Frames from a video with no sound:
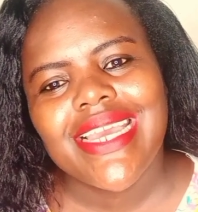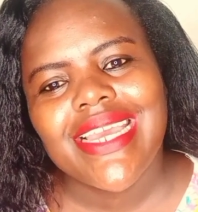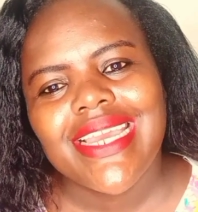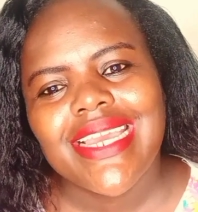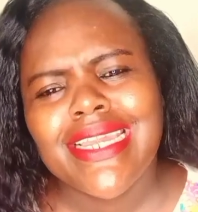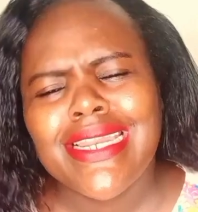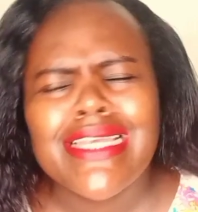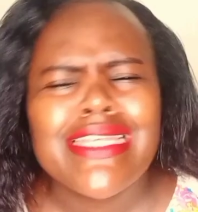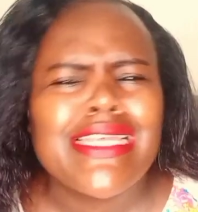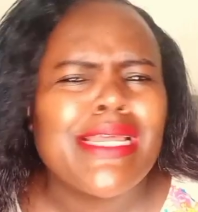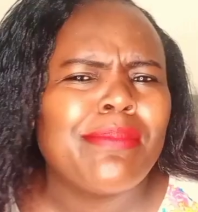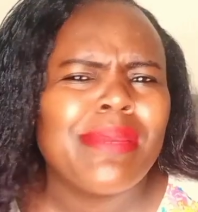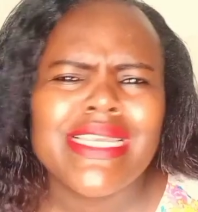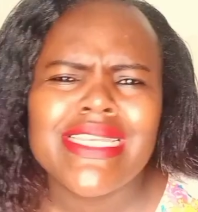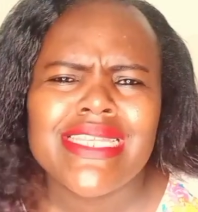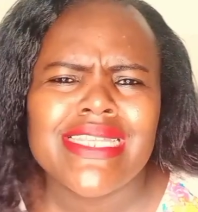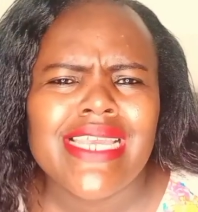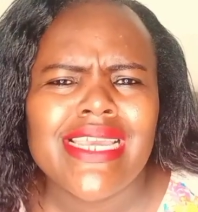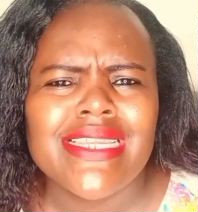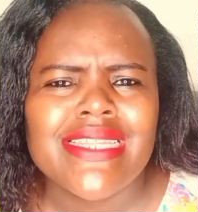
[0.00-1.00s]
It doesn't make
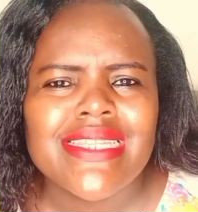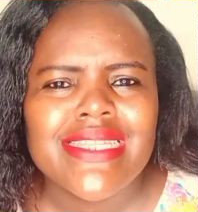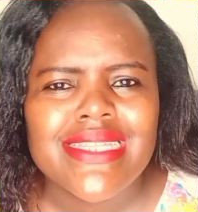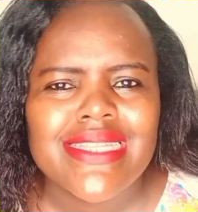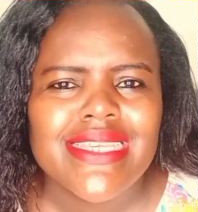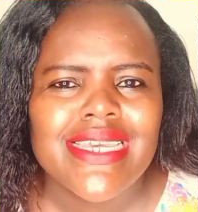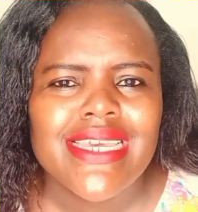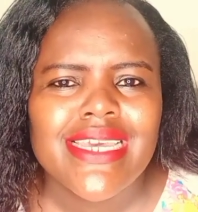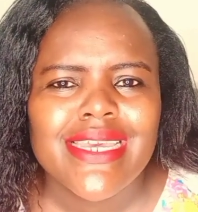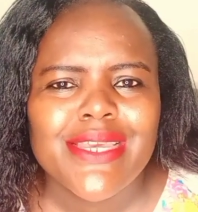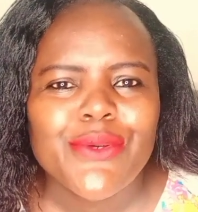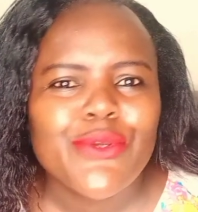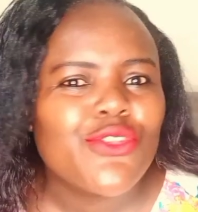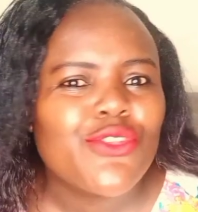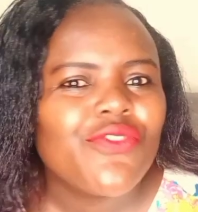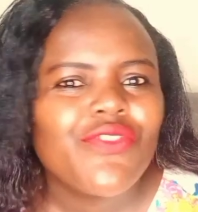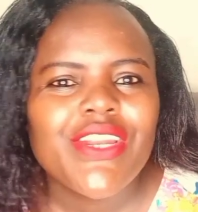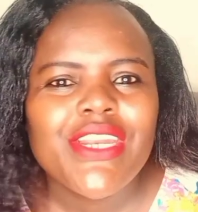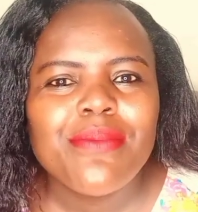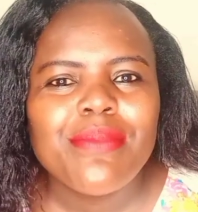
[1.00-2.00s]
sense. because
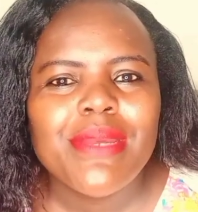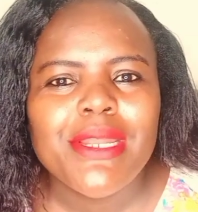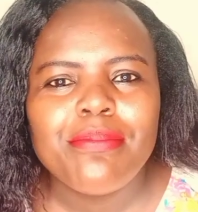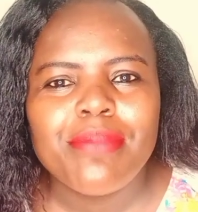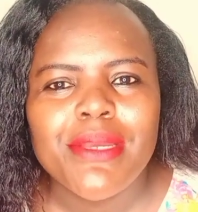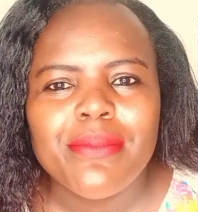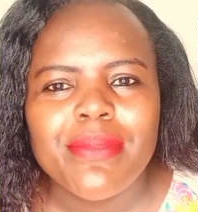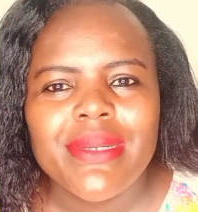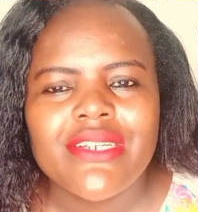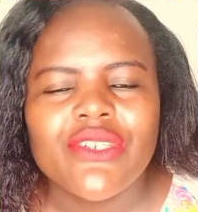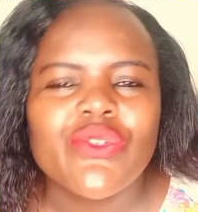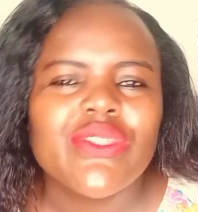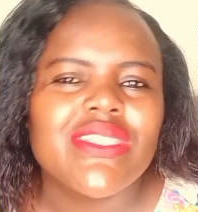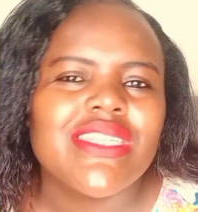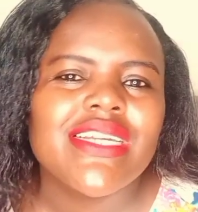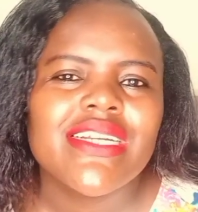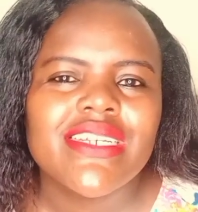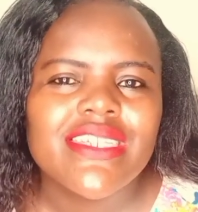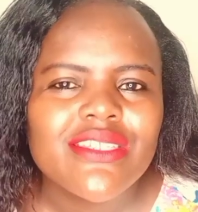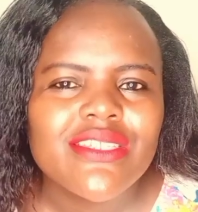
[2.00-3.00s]
you've already made payment. Because
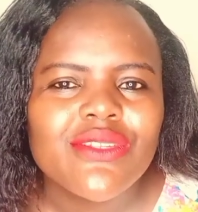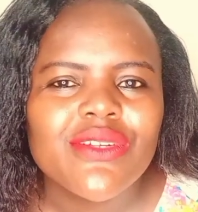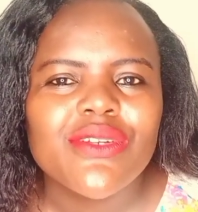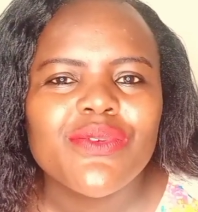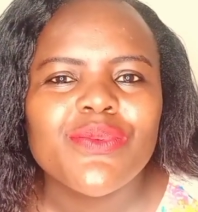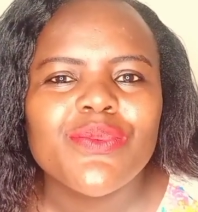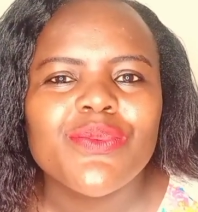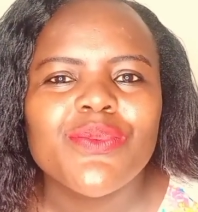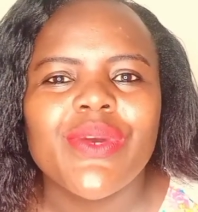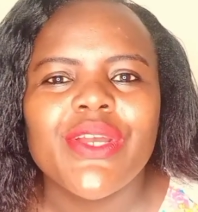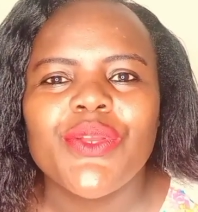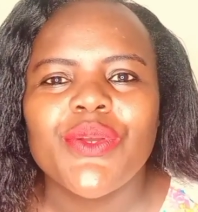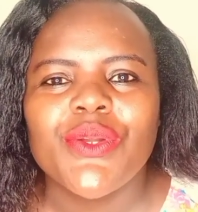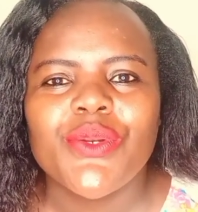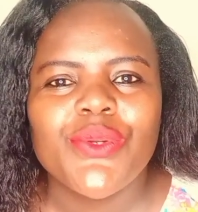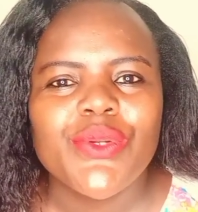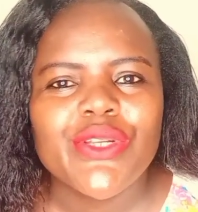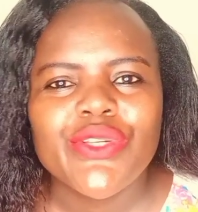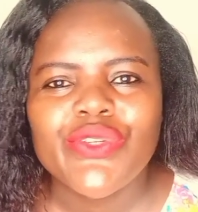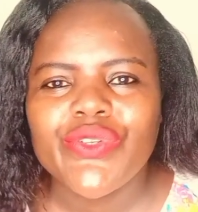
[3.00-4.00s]
the reason why you're
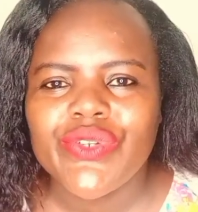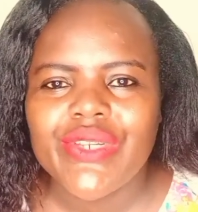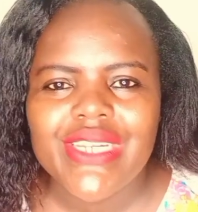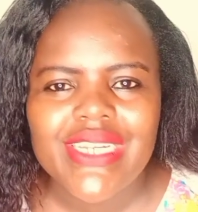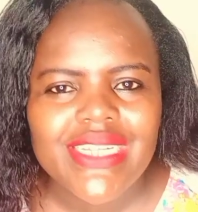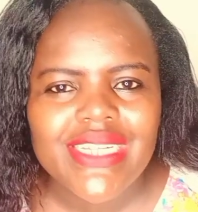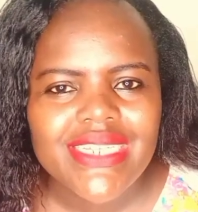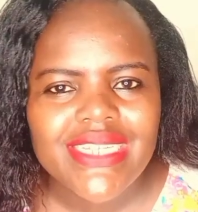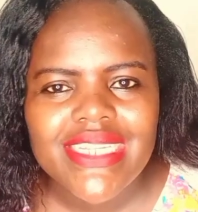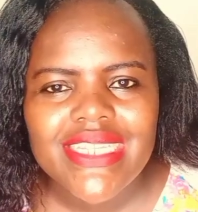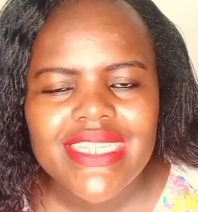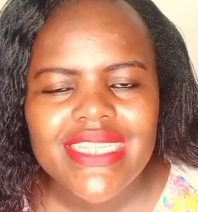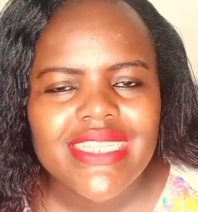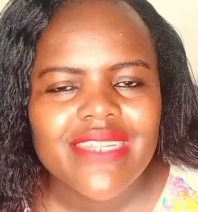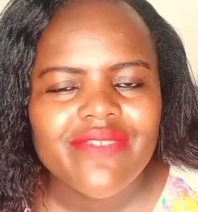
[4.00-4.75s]
doing due diligence in the